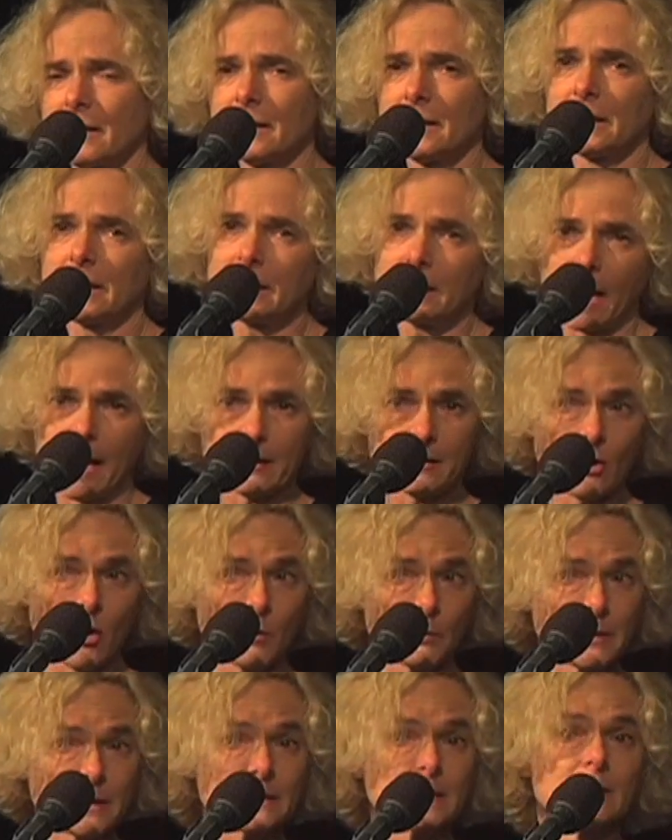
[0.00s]
he had
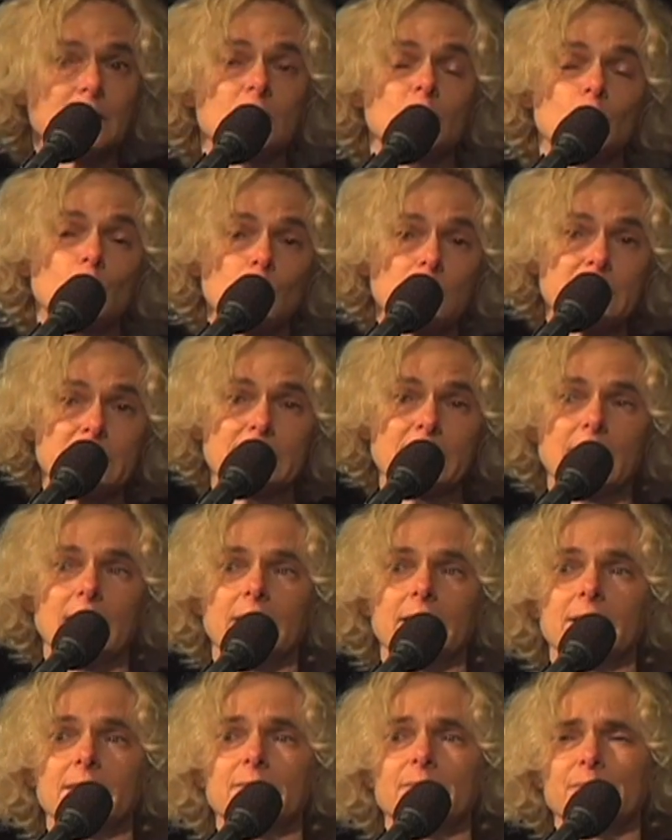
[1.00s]
committed
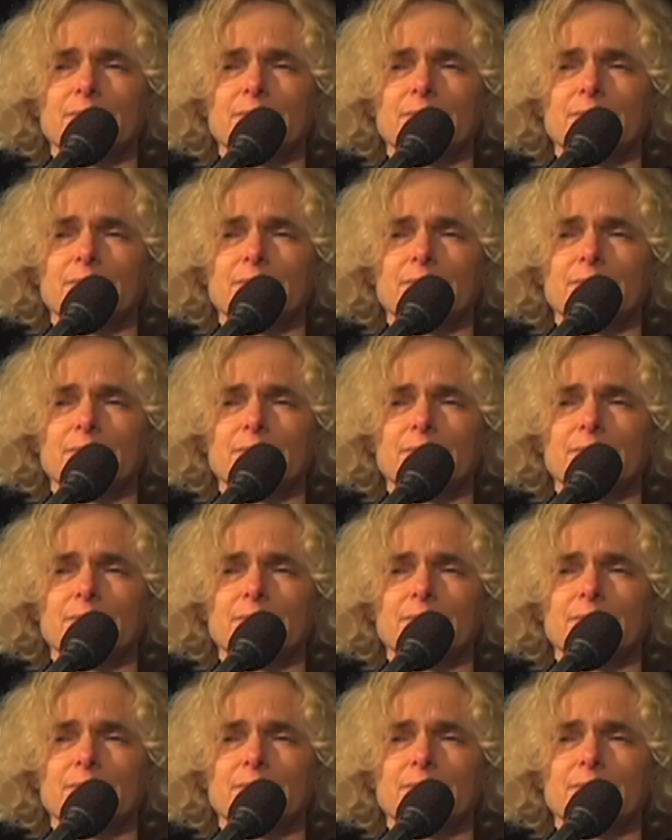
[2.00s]
suicide.